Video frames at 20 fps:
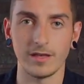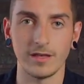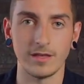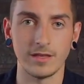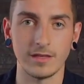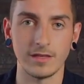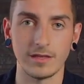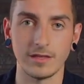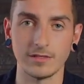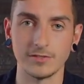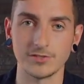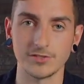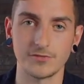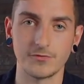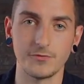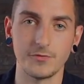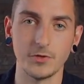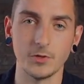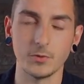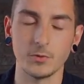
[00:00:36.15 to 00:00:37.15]
and
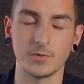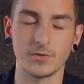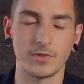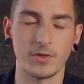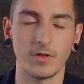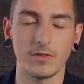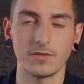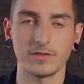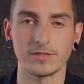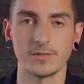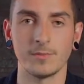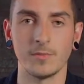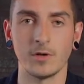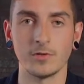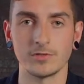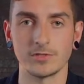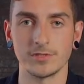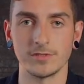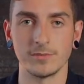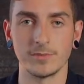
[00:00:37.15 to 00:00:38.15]
just filled with all this
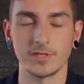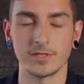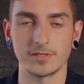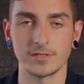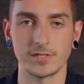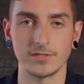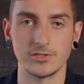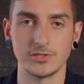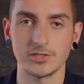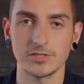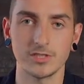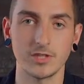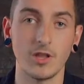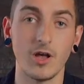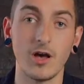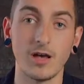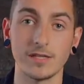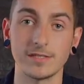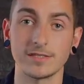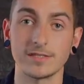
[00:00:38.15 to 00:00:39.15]
emotion because I just
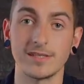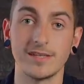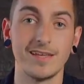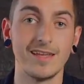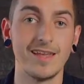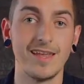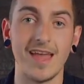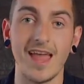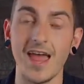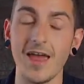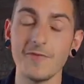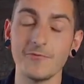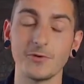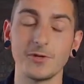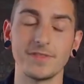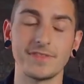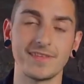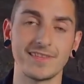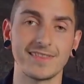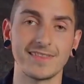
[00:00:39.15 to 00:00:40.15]
lost
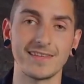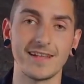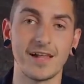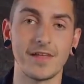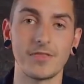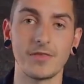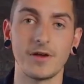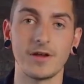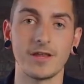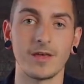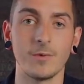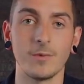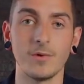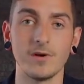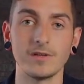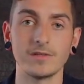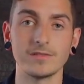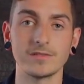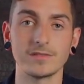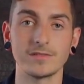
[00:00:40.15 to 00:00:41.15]
everything that I thought I
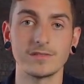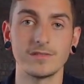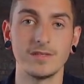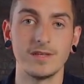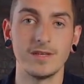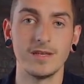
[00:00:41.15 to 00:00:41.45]
was.